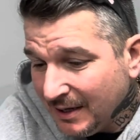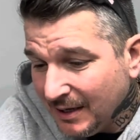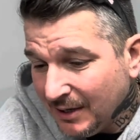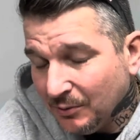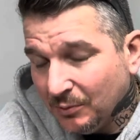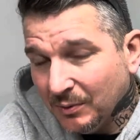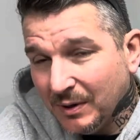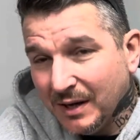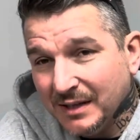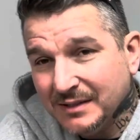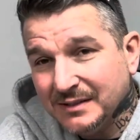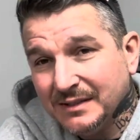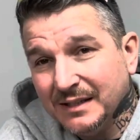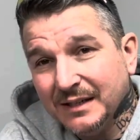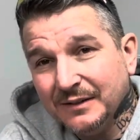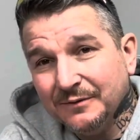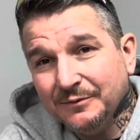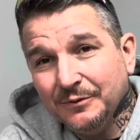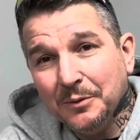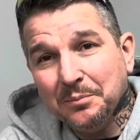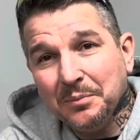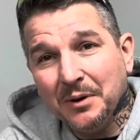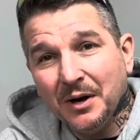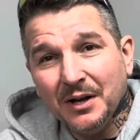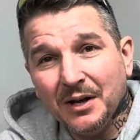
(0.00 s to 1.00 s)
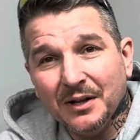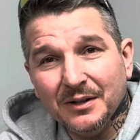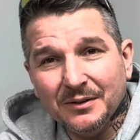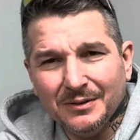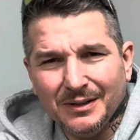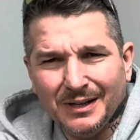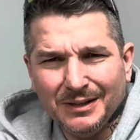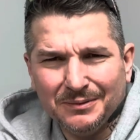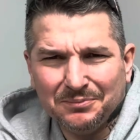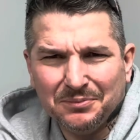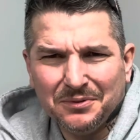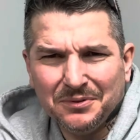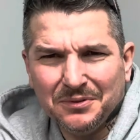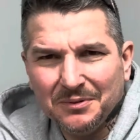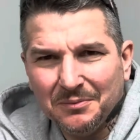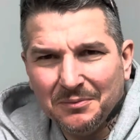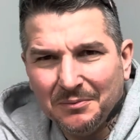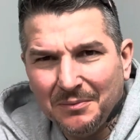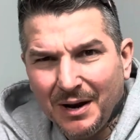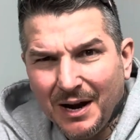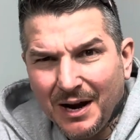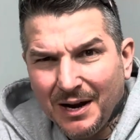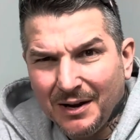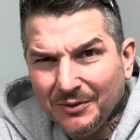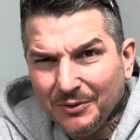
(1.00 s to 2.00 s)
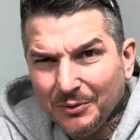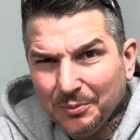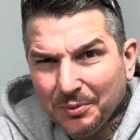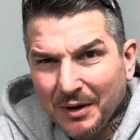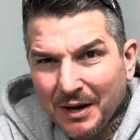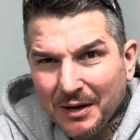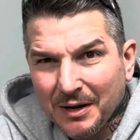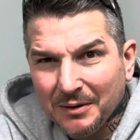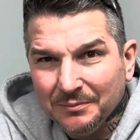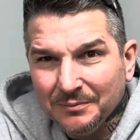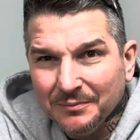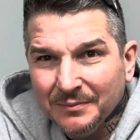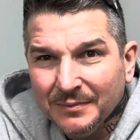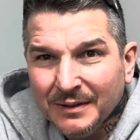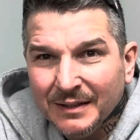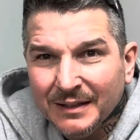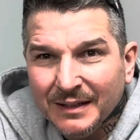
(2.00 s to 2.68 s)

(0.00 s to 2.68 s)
wrestling, football, they're like, mile, no problem.